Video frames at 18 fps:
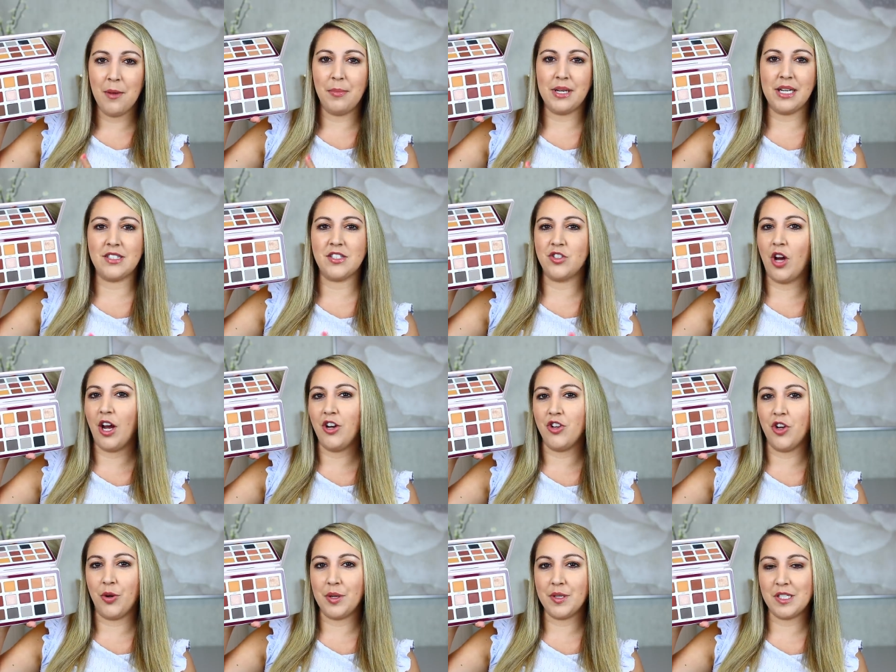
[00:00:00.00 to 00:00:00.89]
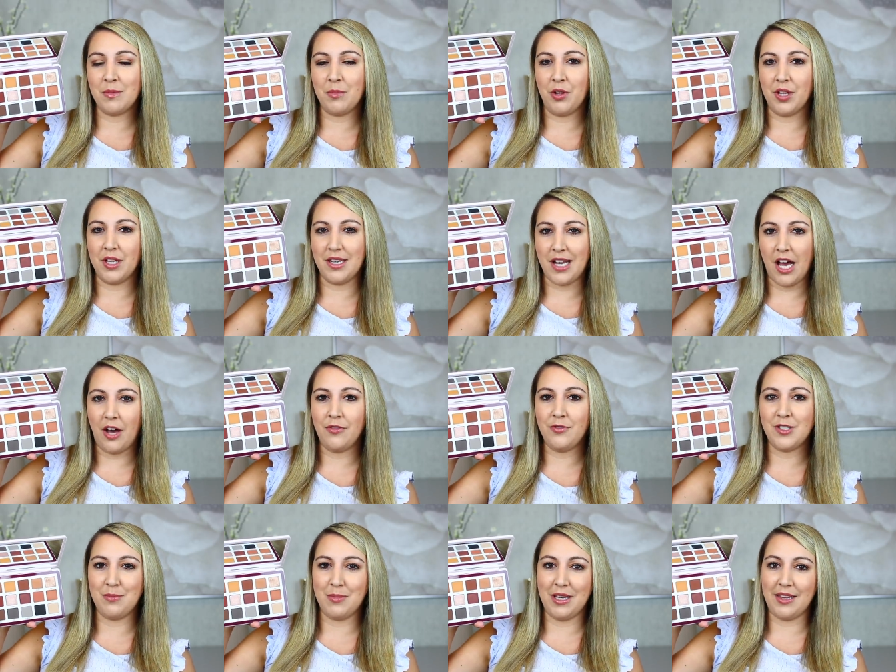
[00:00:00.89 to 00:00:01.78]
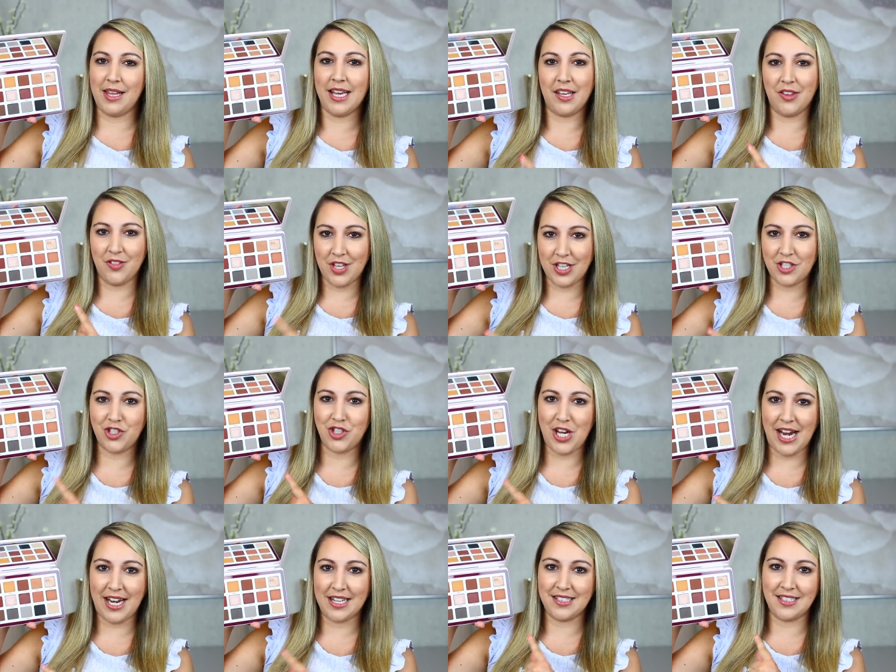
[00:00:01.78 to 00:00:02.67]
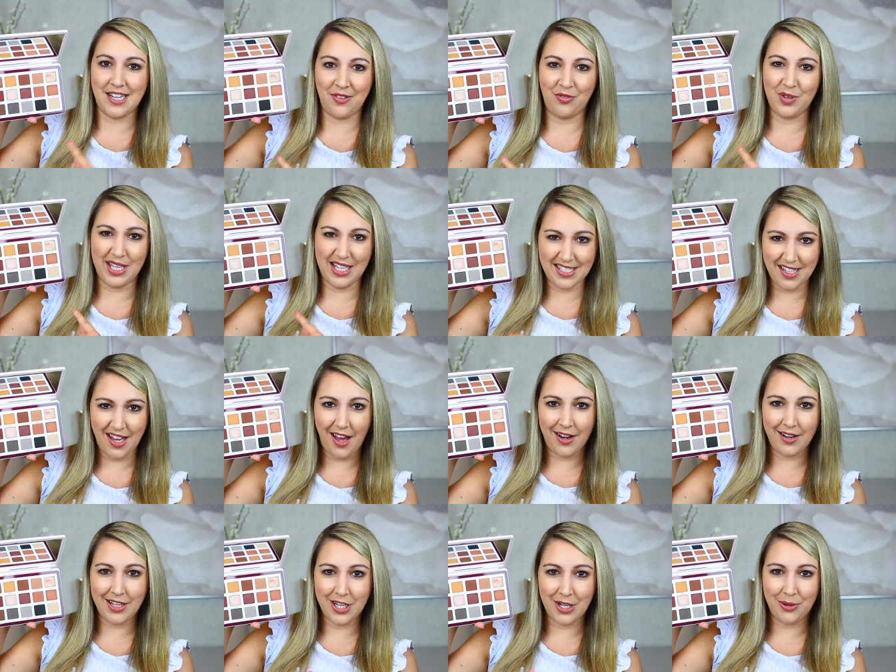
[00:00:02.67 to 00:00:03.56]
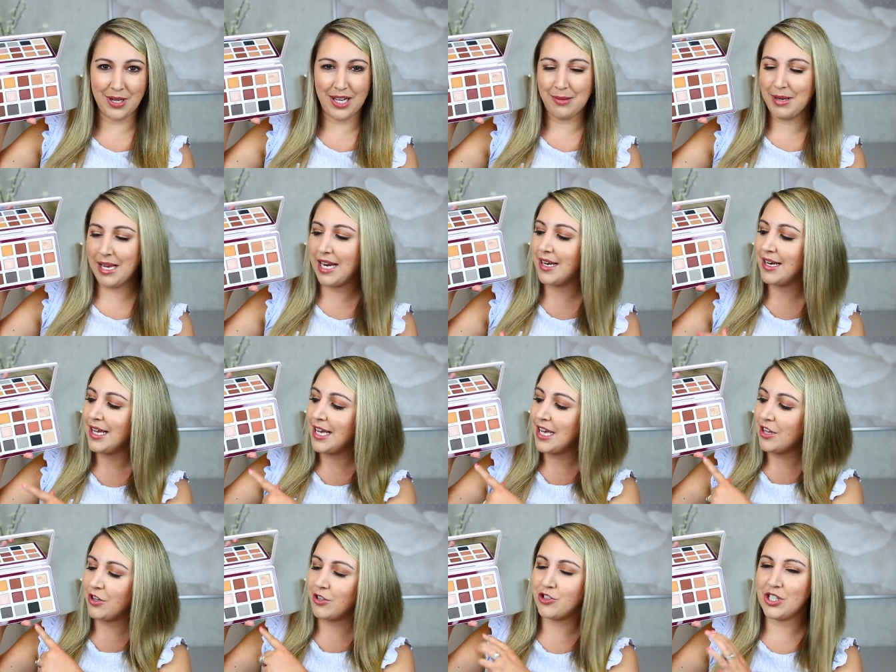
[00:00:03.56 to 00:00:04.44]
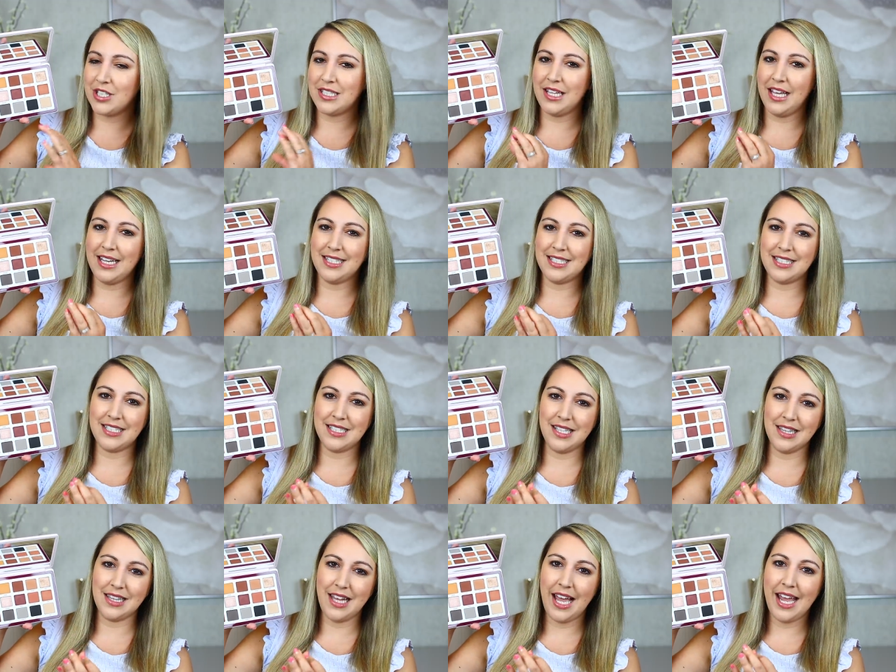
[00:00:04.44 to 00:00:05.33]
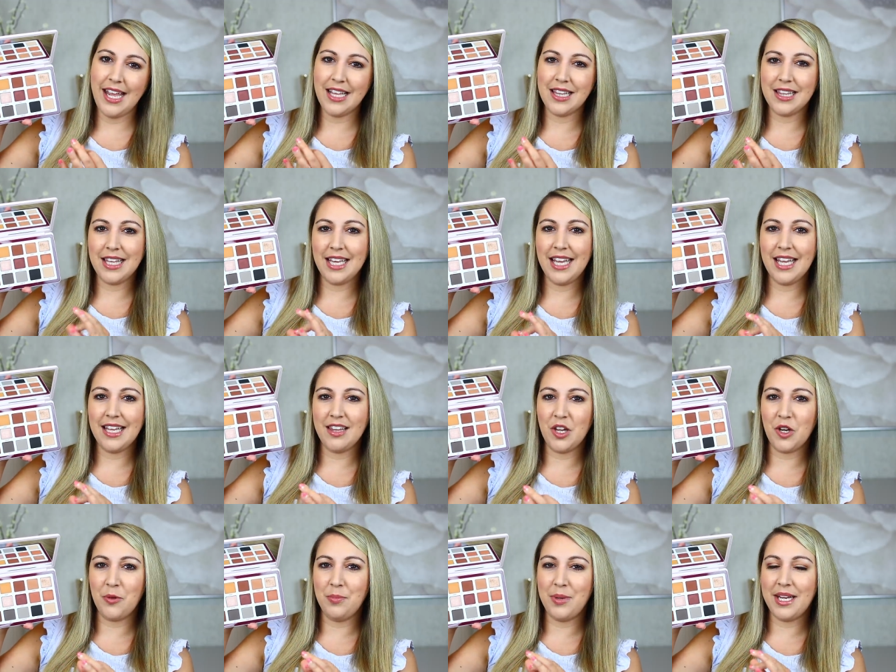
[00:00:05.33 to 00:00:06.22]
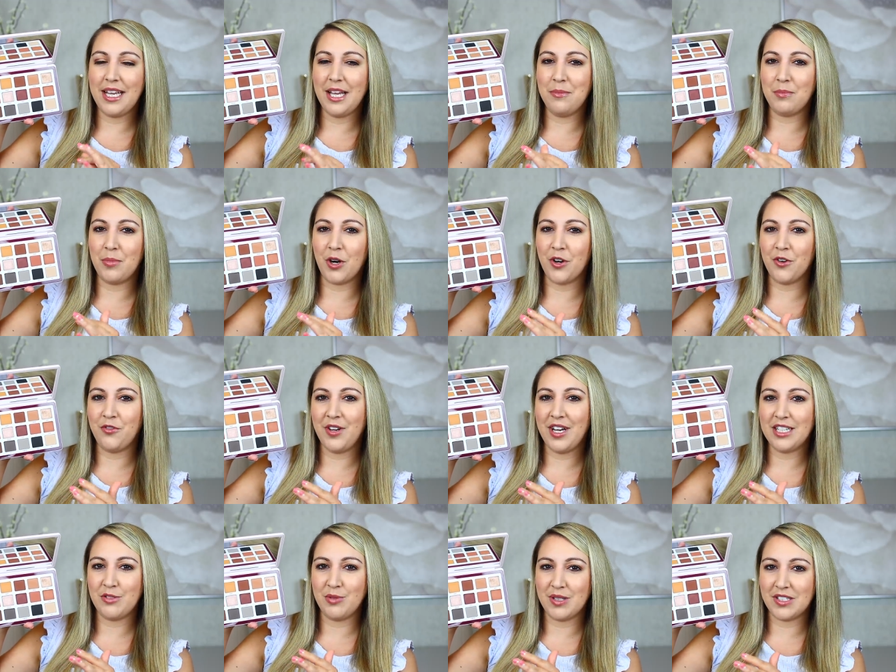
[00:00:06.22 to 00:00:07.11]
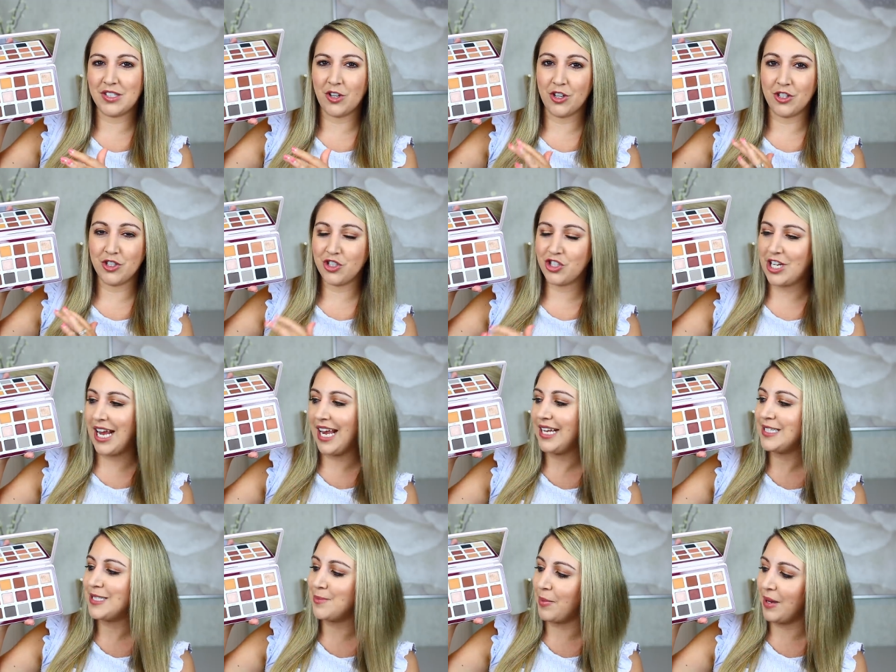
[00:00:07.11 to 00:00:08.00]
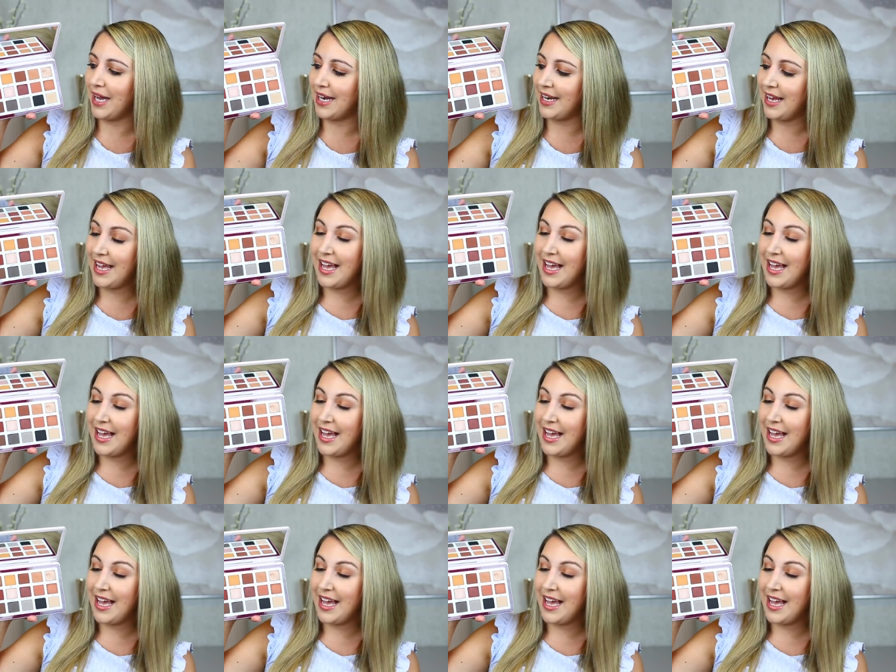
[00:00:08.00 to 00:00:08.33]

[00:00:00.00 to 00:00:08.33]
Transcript: but it's not noticeable enough to be like this shade is definitely a dud. You know what I mean? They're just like slightly a little bit imperfect with certain shades, but